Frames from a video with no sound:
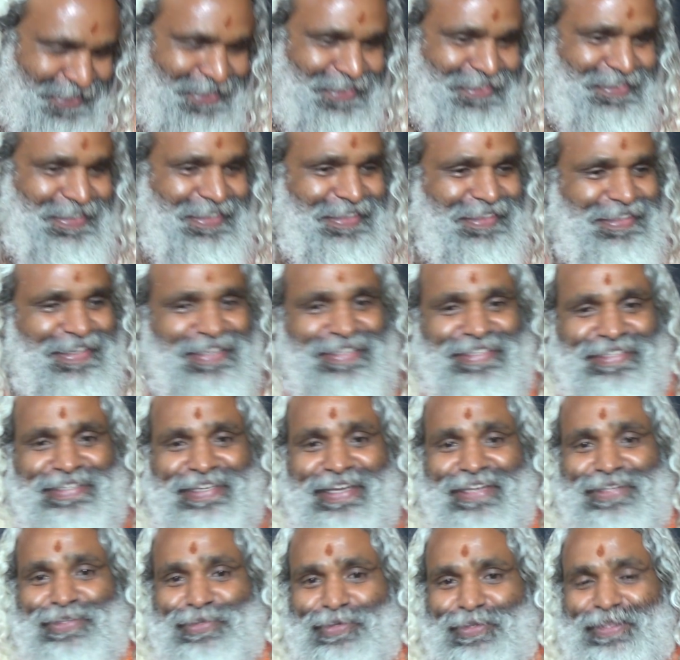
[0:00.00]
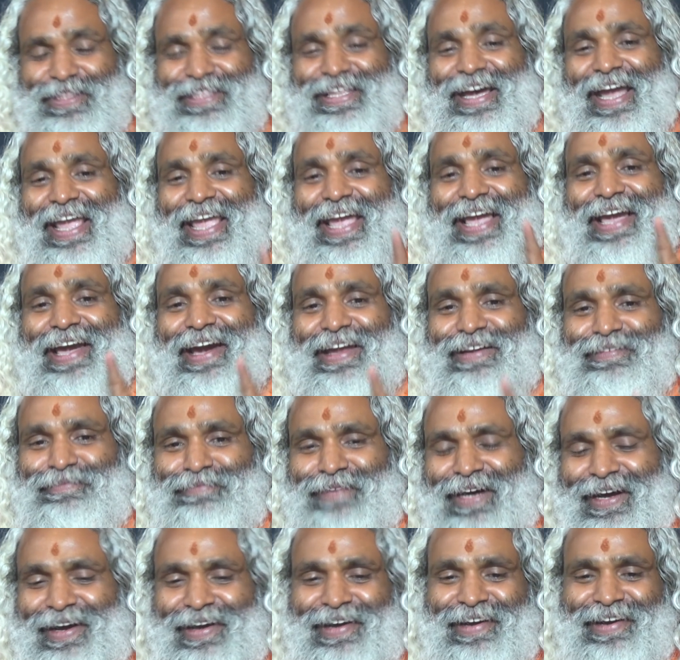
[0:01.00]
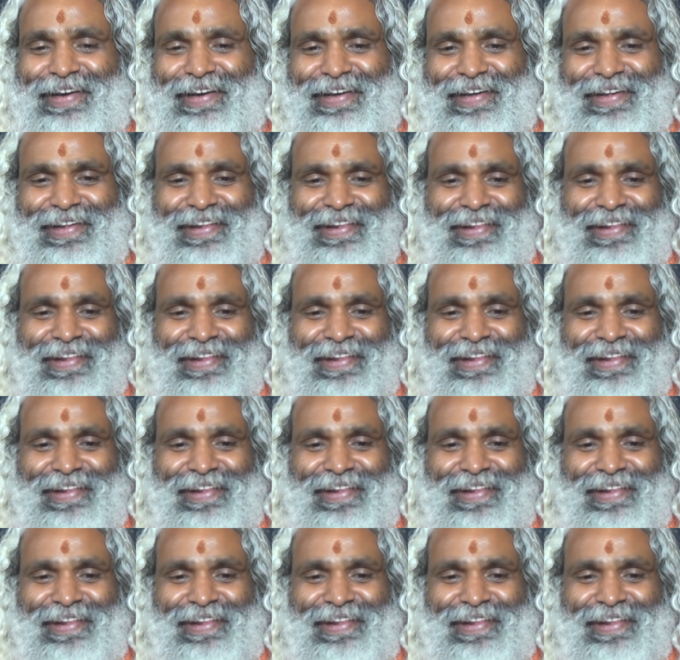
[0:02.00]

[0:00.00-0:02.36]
Chittasya suddhaya karma.